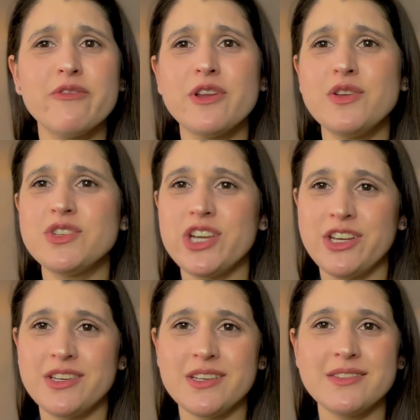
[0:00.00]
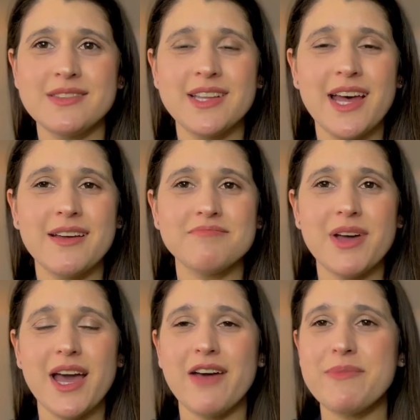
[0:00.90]
the new changes
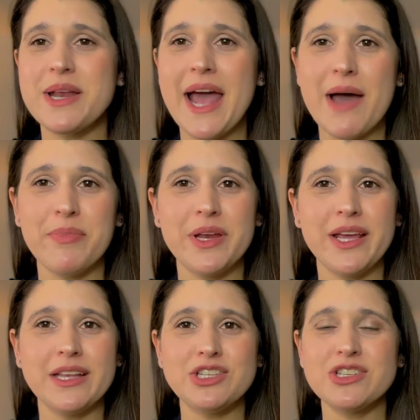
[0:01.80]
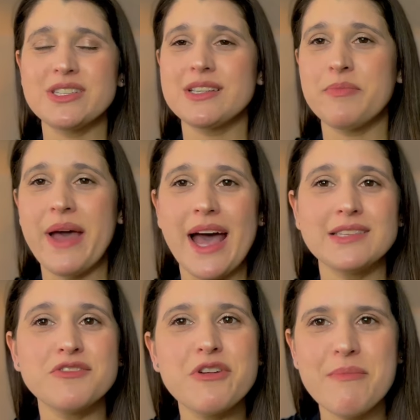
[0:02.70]
that have been happening in just the
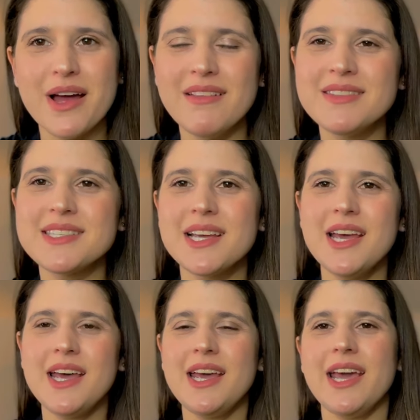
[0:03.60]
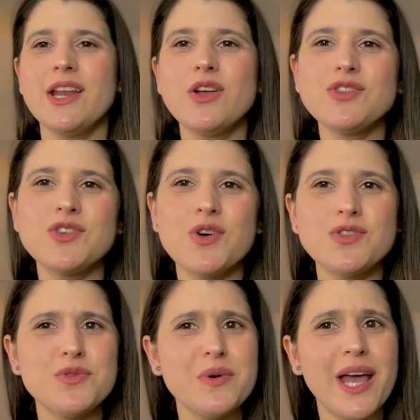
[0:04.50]
past 3 months, and also
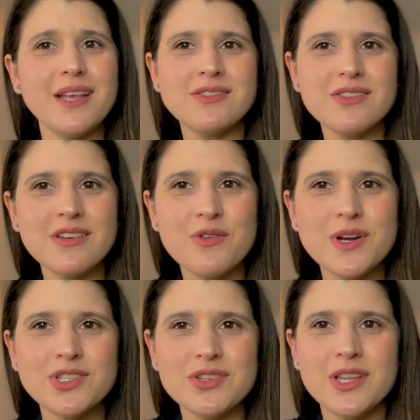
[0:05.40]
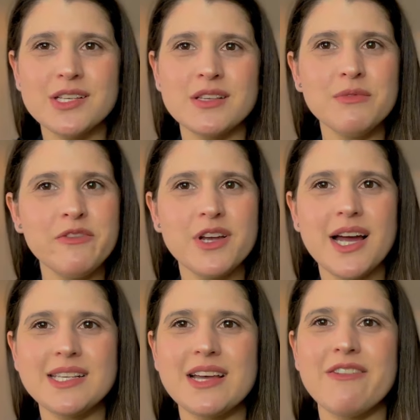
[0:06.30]
to answer the question that some of you
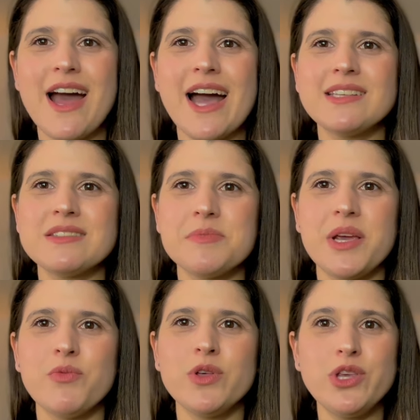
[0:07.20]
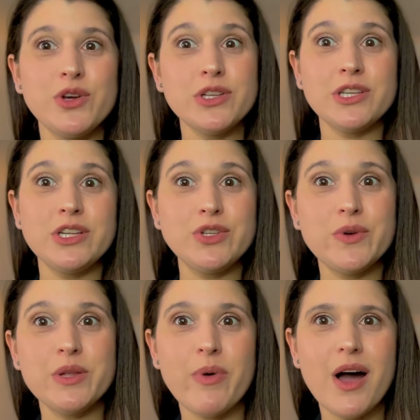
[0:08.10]
guys have asked me: will you continue
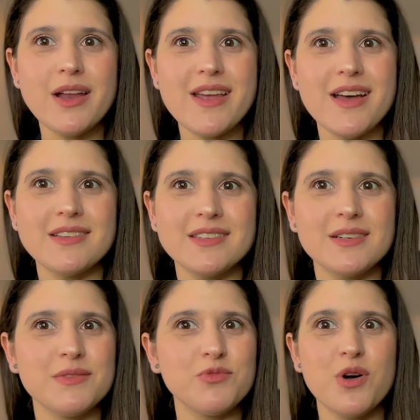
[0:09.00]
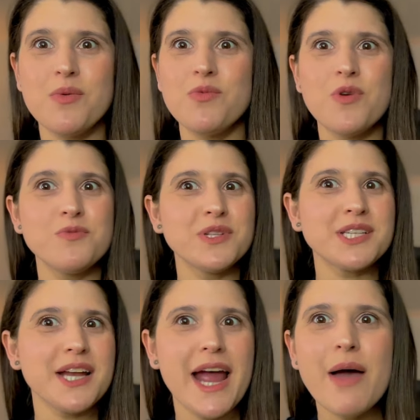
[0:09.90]
doing the podcast?
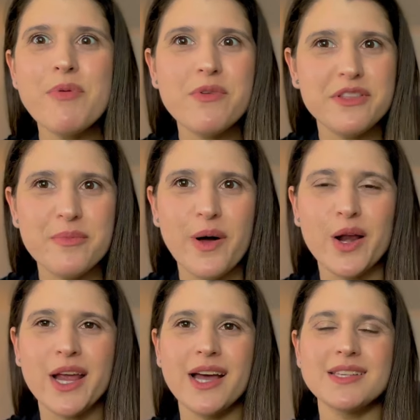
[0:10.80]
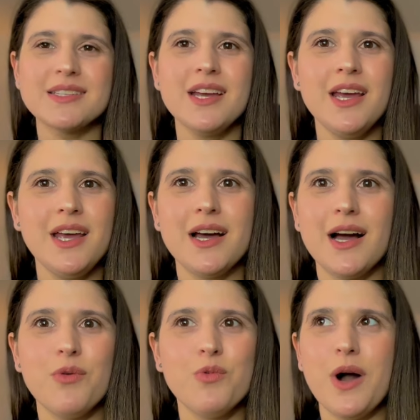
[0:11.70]
What's going to happen with the podcast?
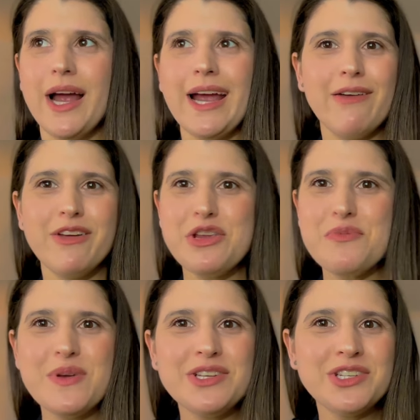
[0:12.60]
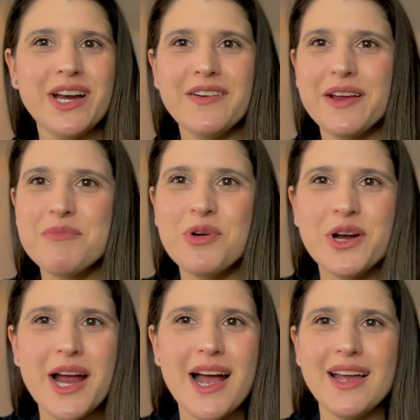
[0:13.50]
Why haven't you been sharing
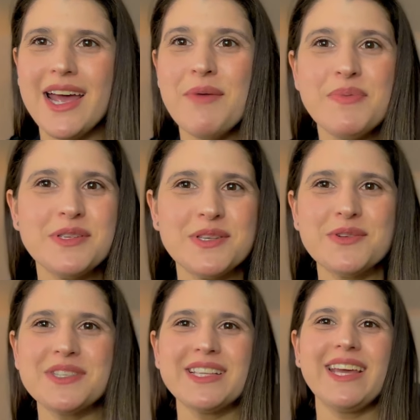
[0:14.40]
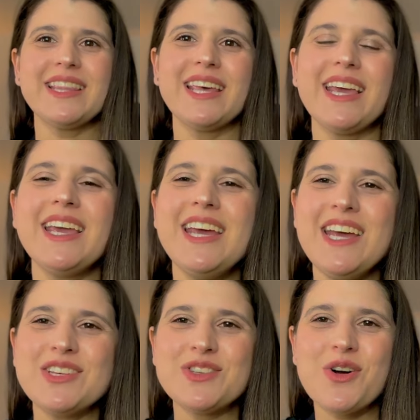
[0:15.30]
more episodes lately?
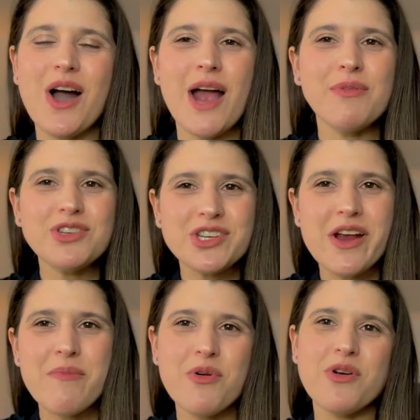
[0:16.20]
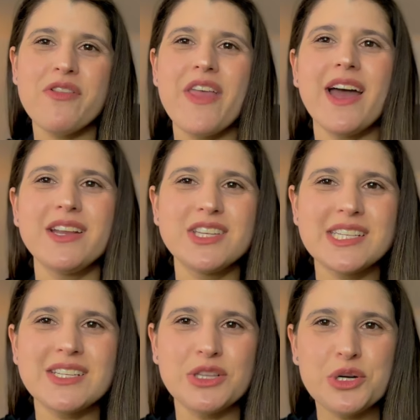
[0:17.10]
So I will share more on that in
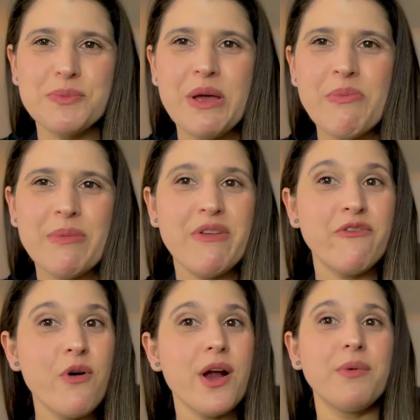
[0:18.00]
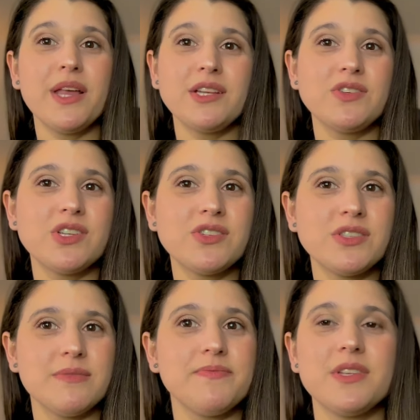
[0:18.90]
just a little bit, but before, I would like to
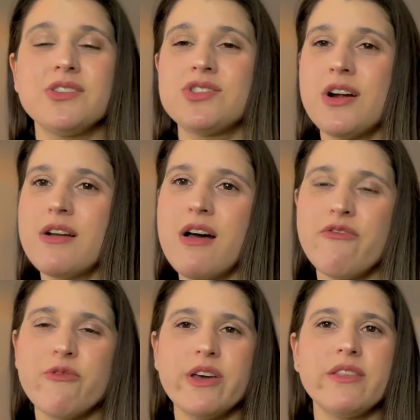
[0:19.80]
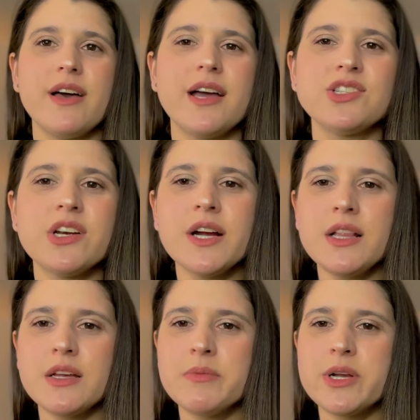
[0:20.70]
just start off with sharing
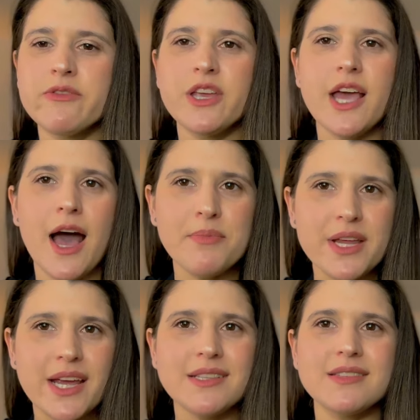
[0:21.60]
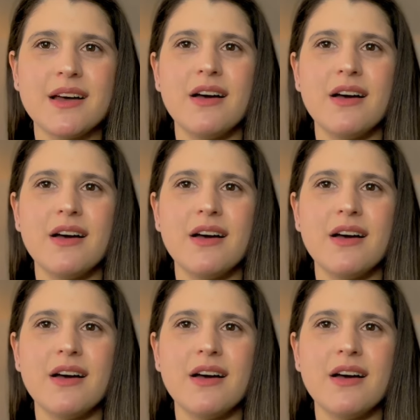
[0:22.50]
a little bit of the updates